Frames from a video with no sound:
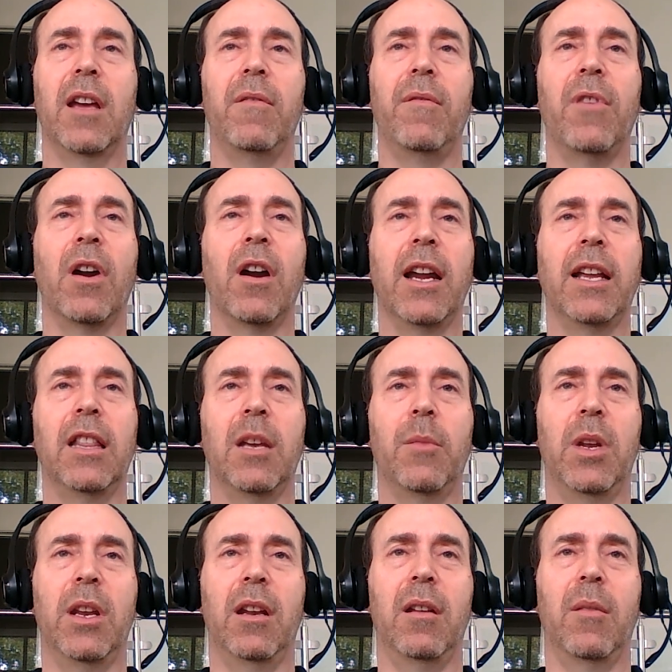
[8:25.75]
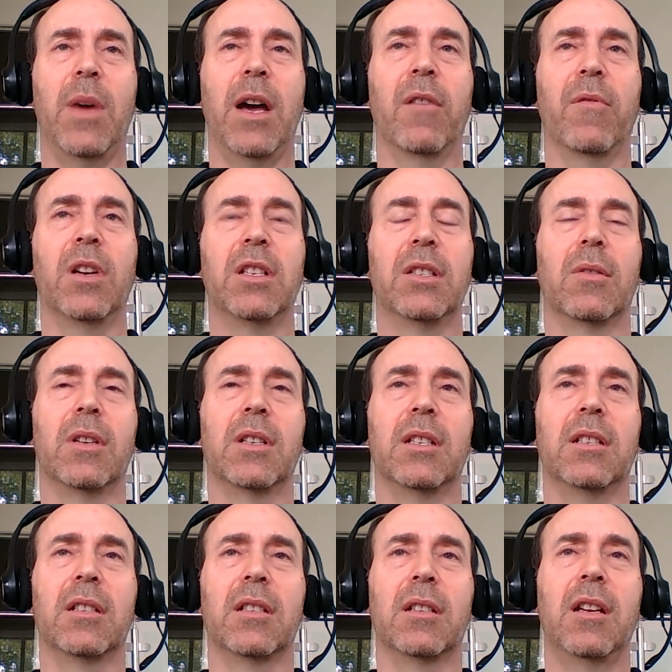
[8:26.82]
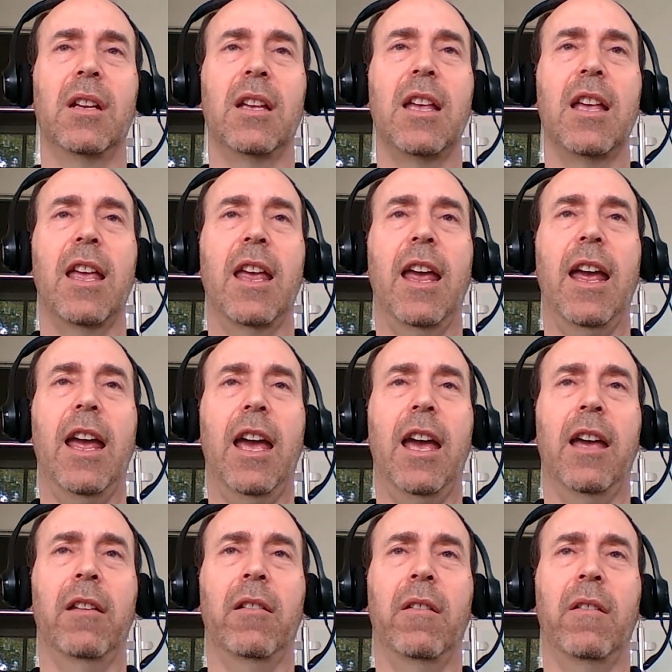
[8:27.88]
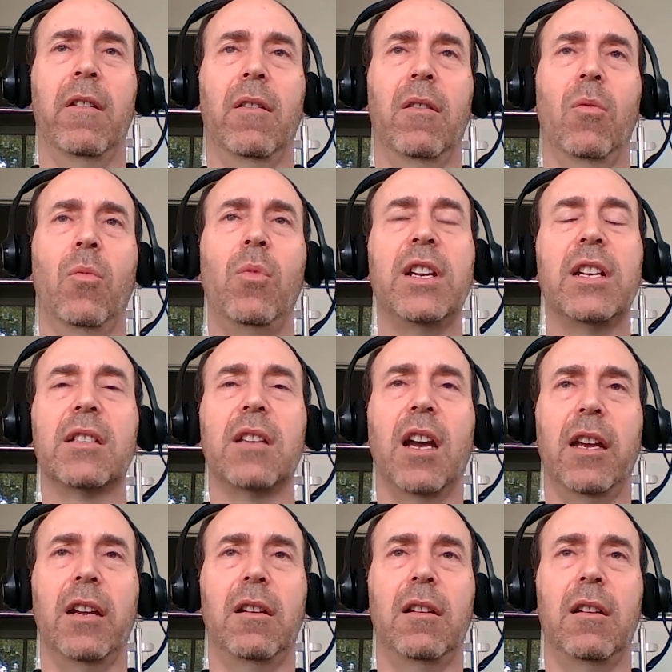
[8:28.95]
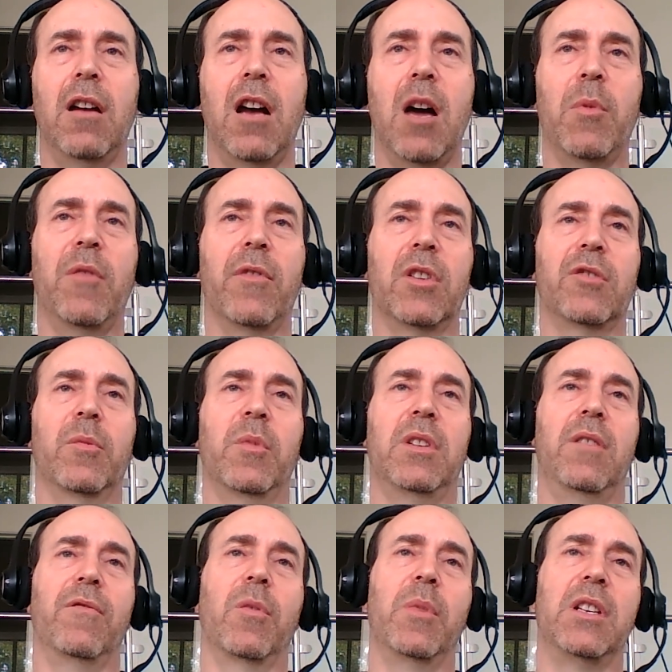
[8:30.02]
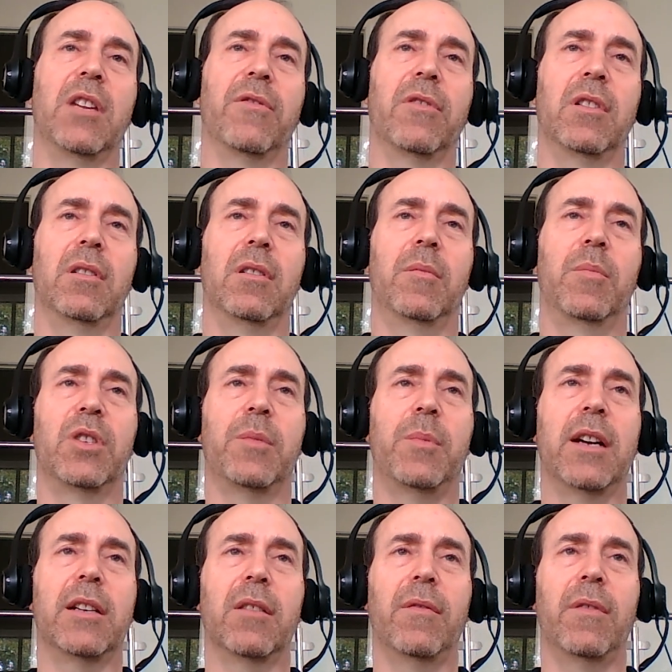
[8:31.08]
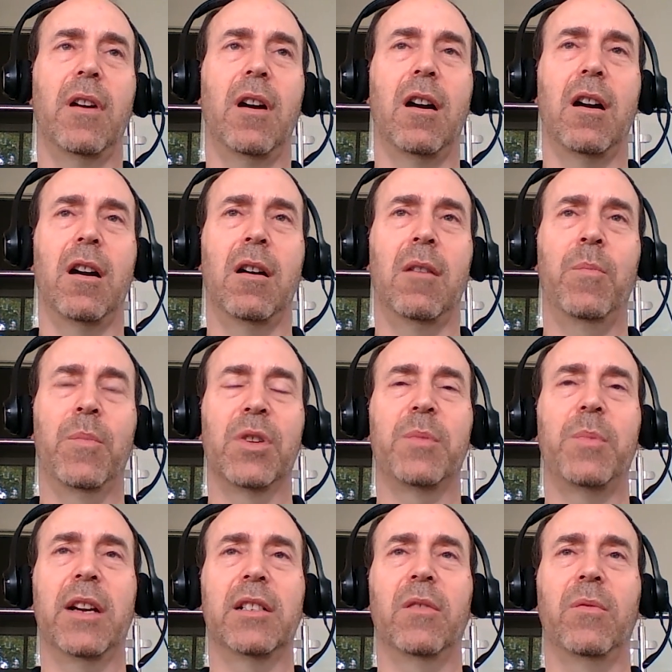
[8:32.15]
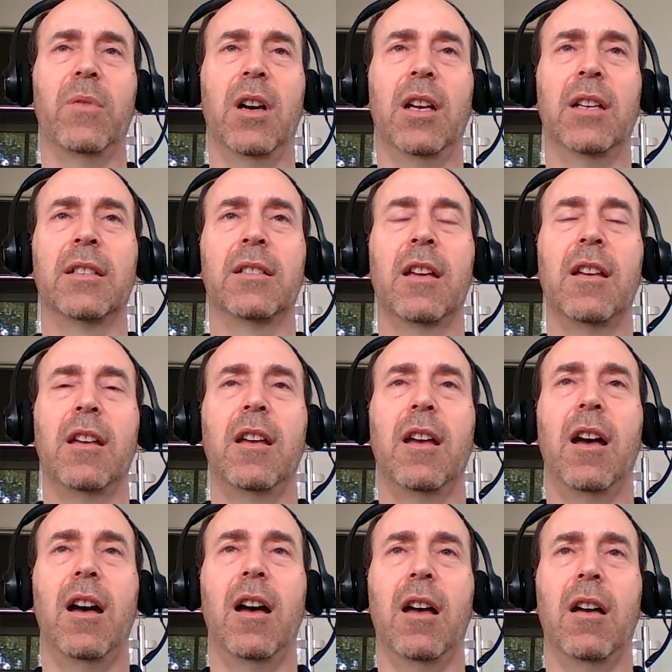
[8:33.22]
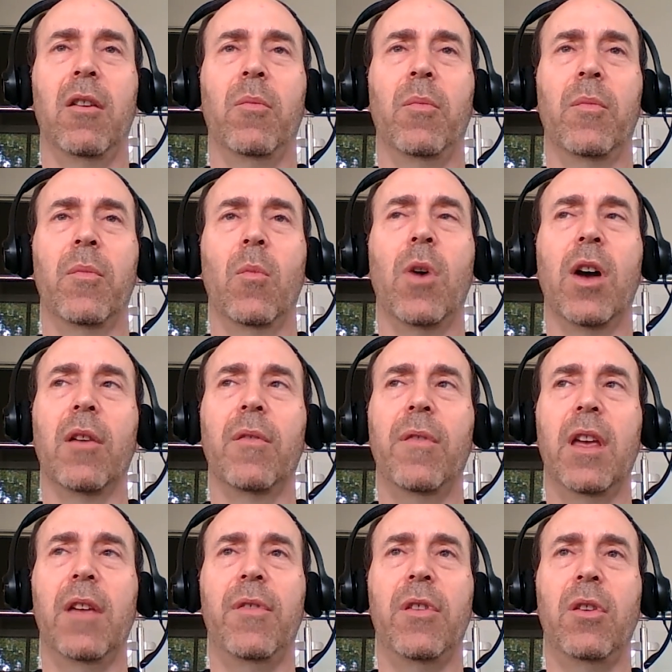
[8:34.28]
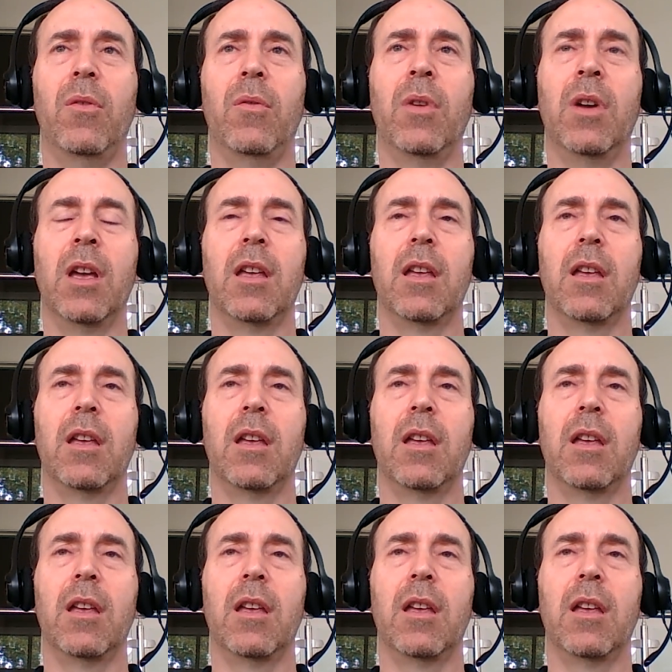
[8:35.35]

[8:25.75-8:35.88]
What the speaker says: very limited amount of resources. And we designed Omniverse from a different perspective. Our perspective was, if you